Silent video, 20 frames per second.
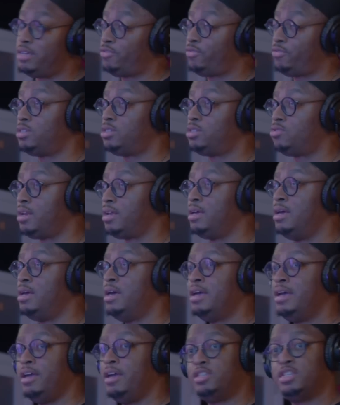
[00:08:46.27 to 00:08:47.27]
That's
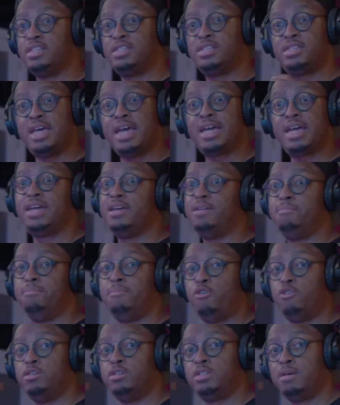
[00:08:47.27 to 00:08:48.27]
frustrating. It's a
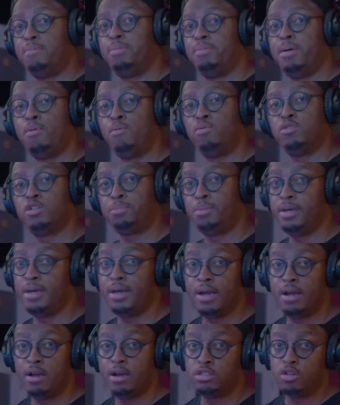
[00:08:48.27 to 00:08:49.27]
second more. Some people will
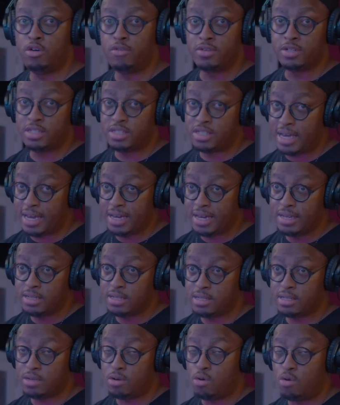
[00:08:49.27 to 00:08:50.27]
split hairs over
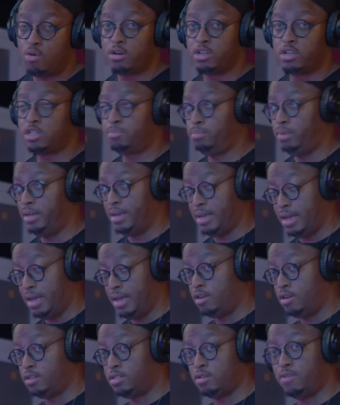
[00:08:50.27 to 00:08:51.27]
seconds, or
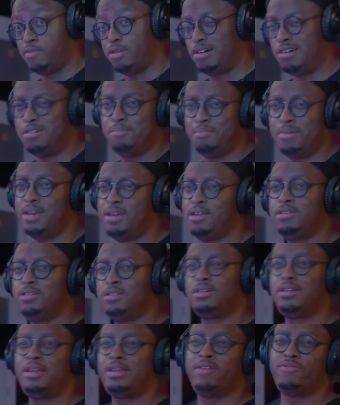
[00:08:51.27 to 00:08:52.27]
split hairs over, oh man, it
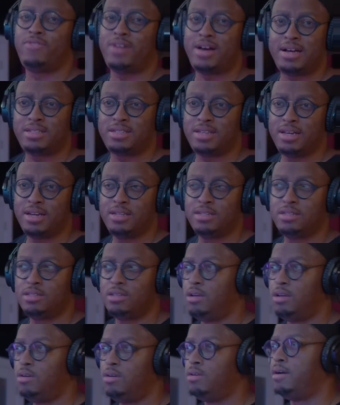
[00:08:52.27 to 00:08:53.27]
only took like 5
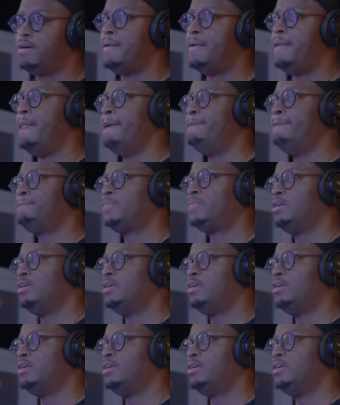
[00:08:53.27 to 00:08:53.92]
seconds to load up.